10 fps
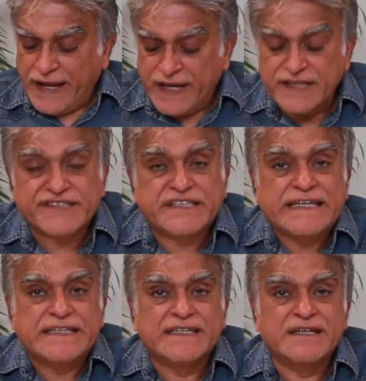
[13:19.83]
his
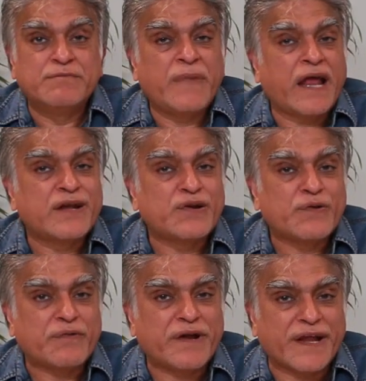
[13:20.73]
kingdom and
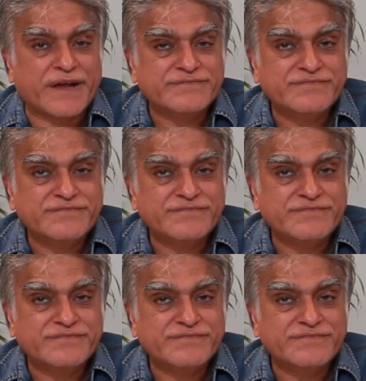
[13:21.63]
glory.